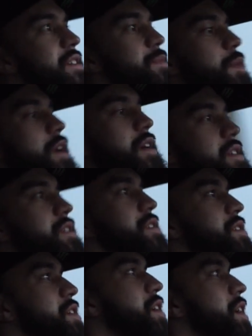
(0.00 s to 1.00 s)
as much.
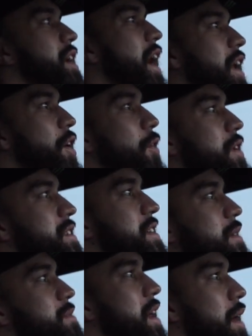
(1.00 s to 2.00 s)
I know it
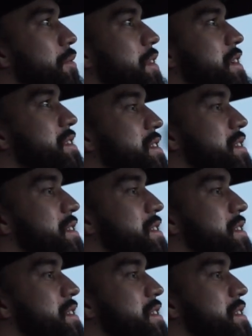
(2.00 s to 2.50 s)
seems obvious,